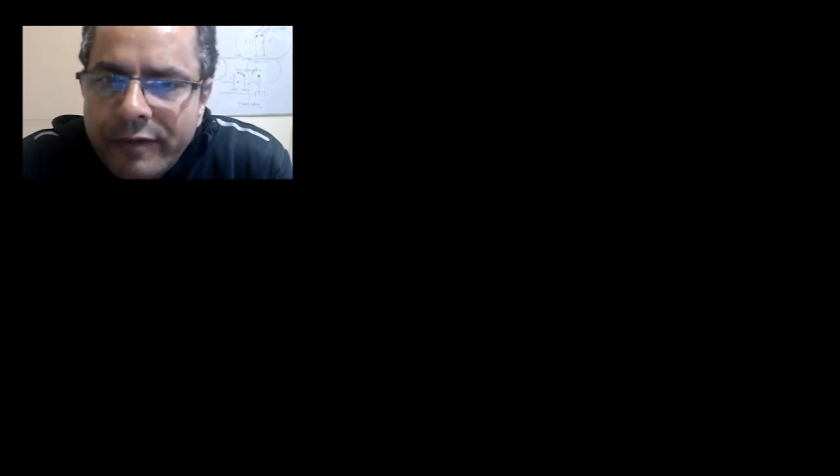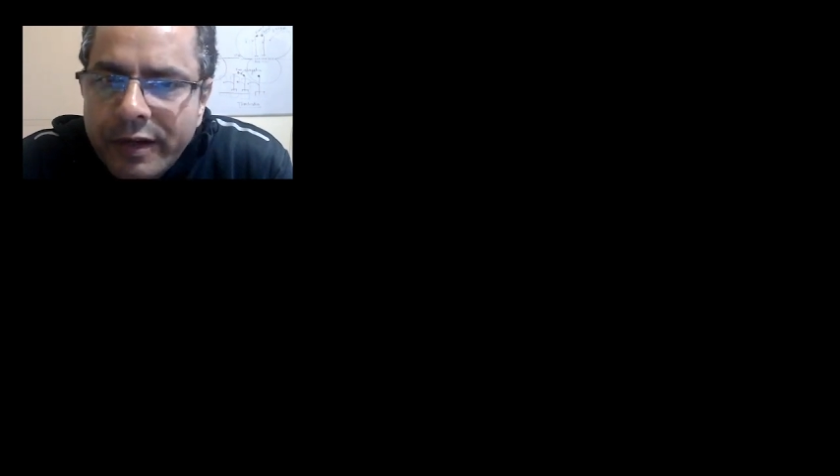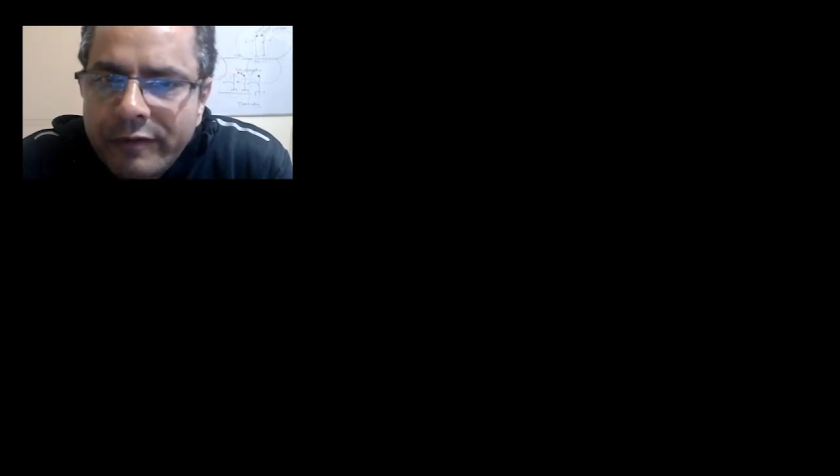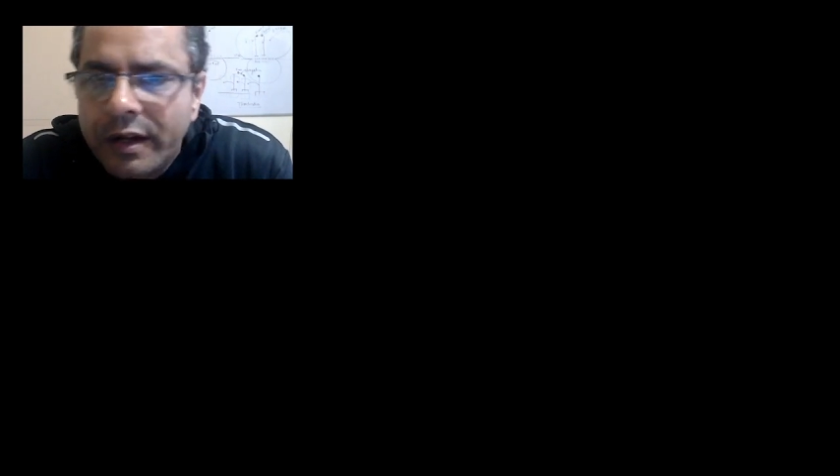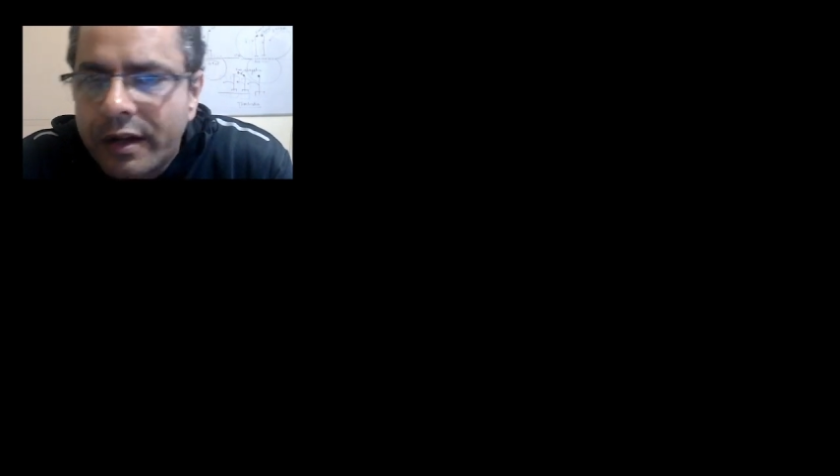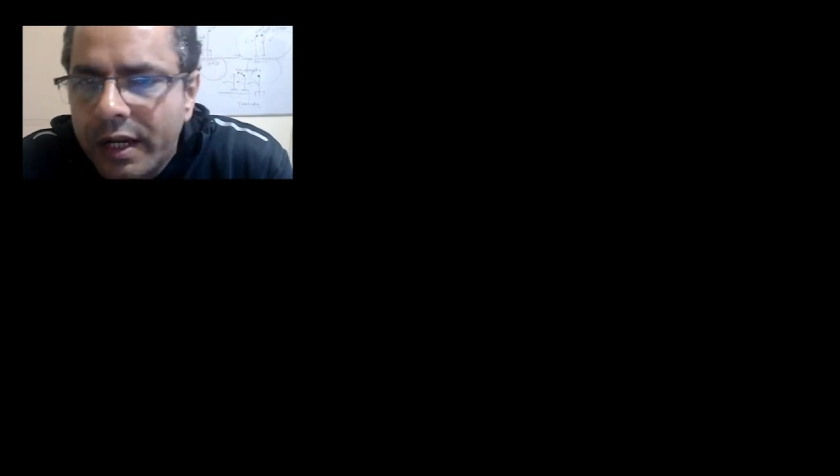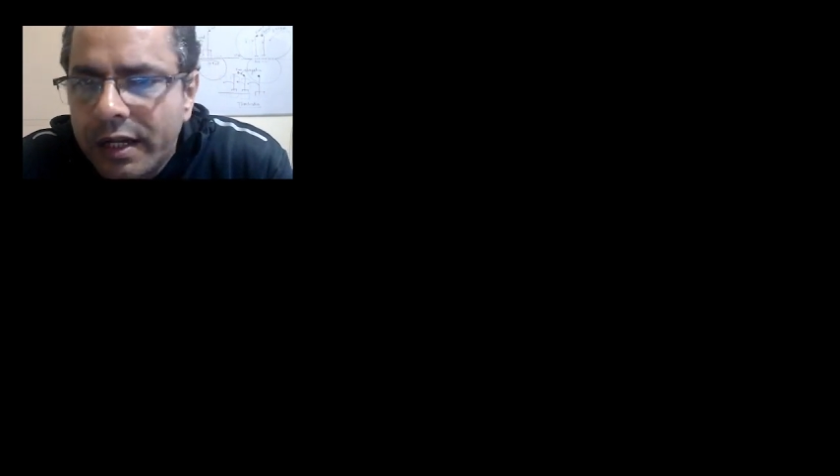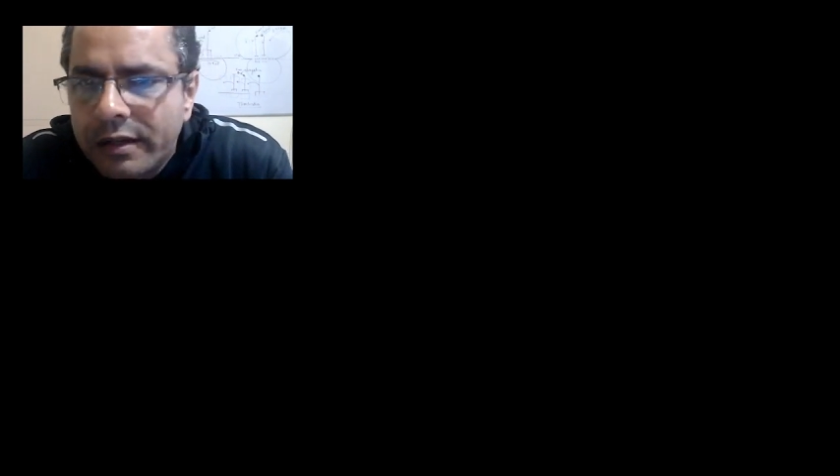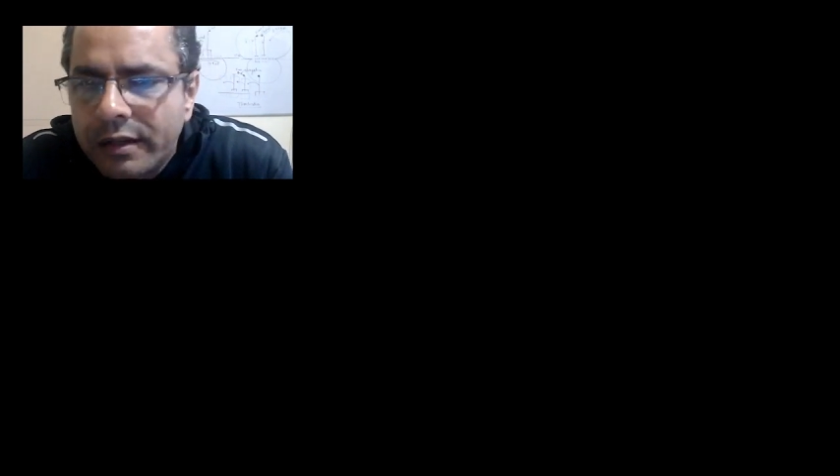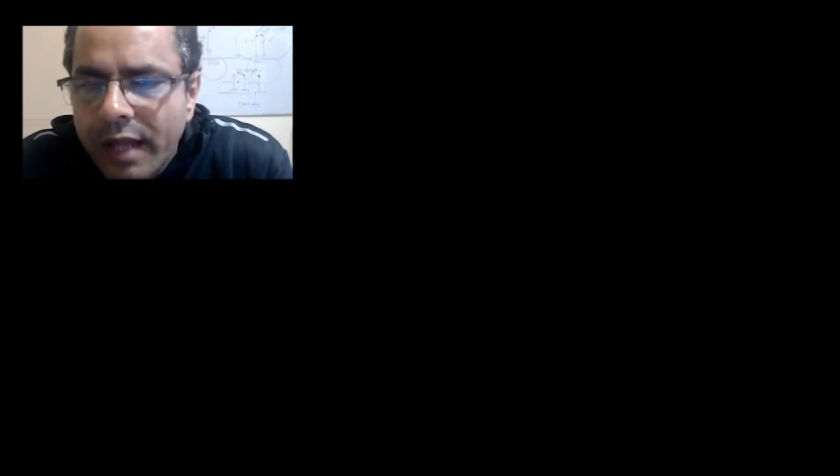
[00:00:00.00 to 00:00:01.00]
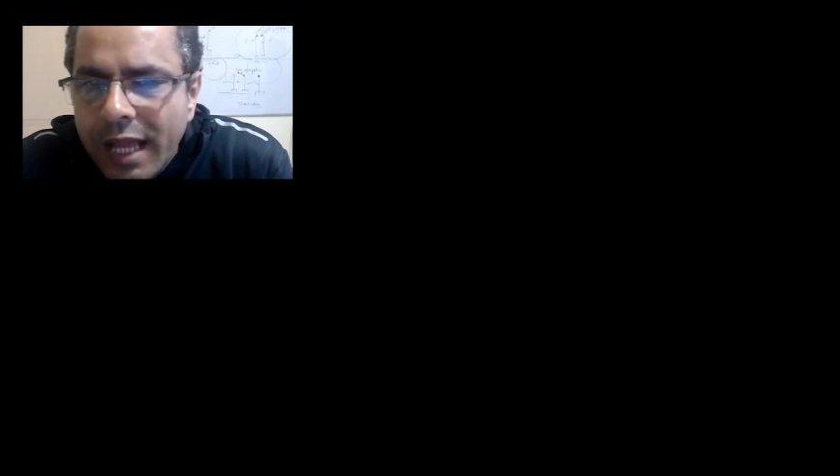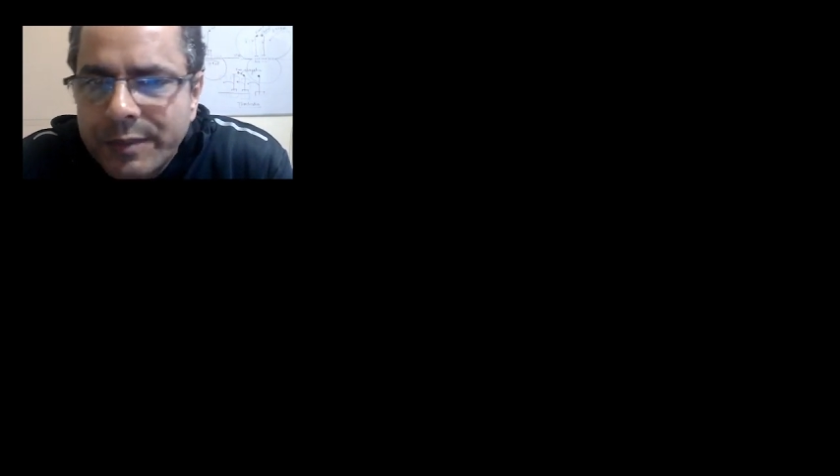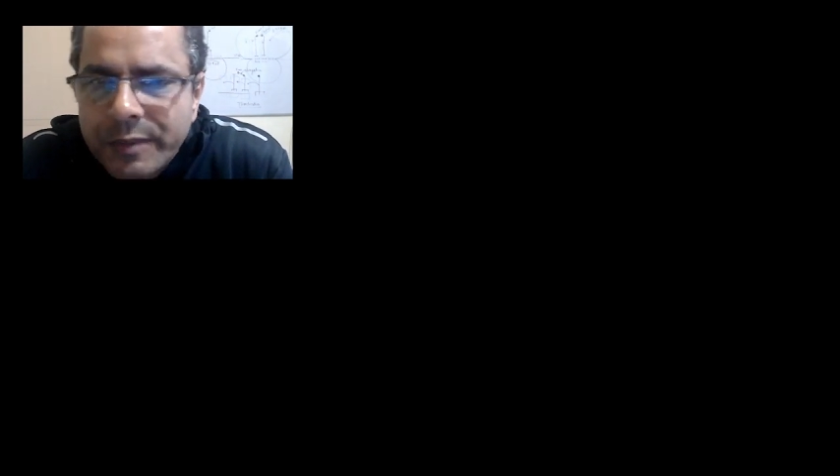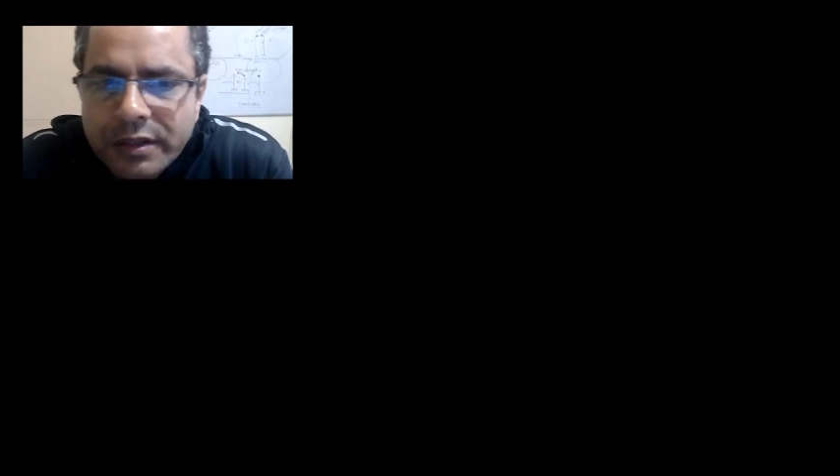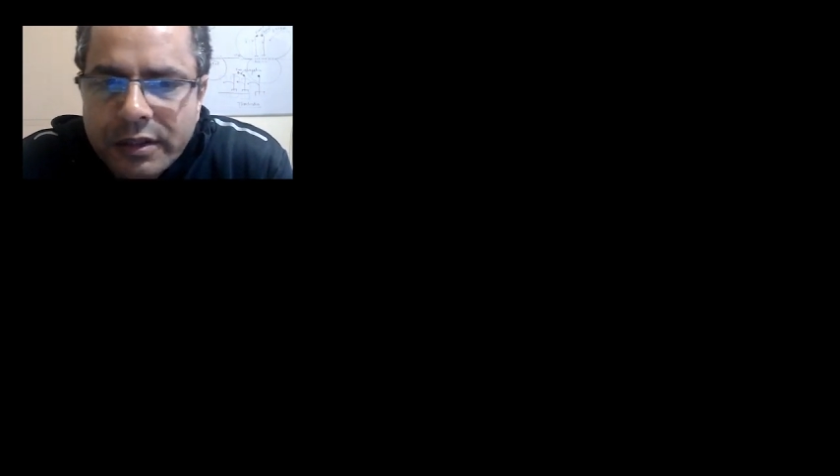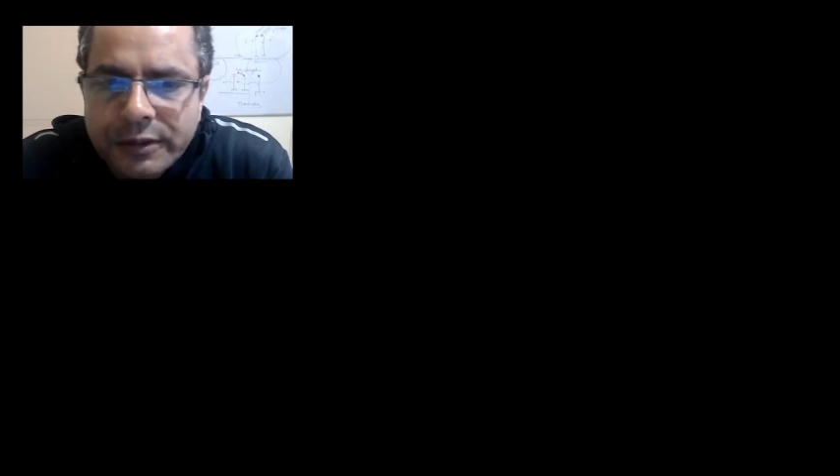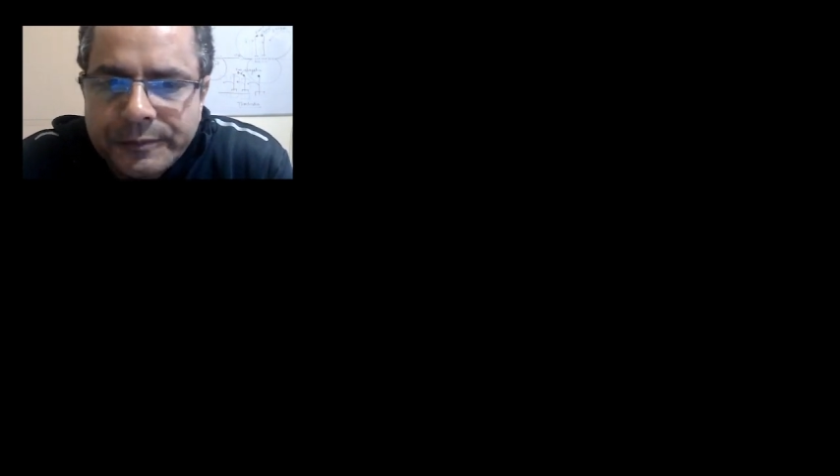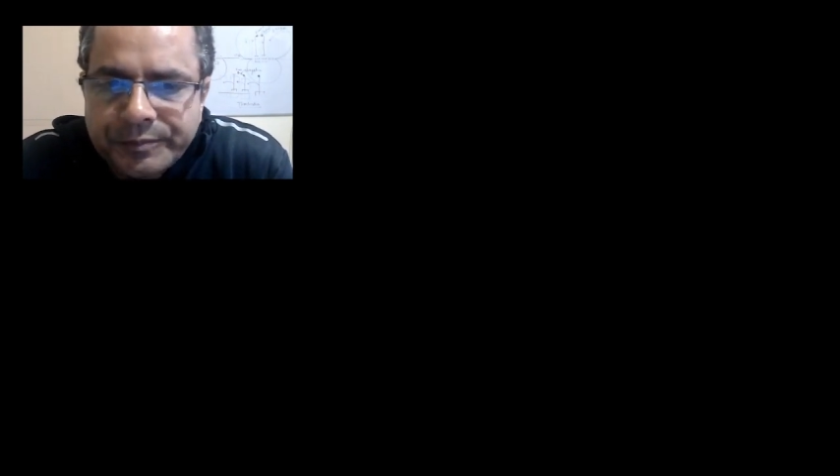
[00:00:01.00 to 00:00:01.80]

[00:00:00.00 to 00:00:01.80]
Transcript: filtrate as per the